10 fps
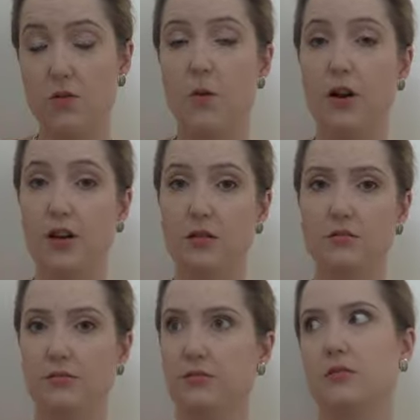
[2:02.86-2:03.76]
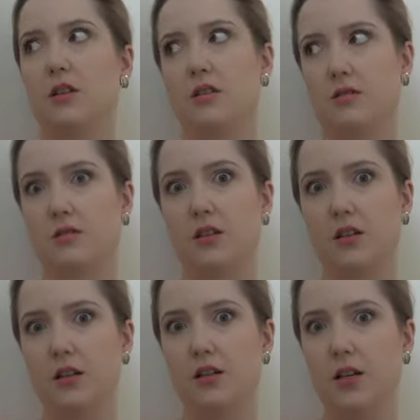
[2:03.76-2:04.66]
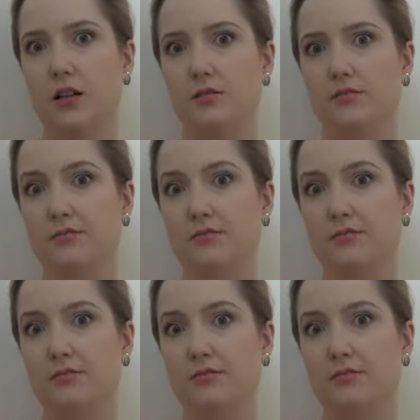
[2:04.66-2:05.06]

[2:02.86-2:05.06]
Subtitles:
you wanted. Well, that's a really good idea.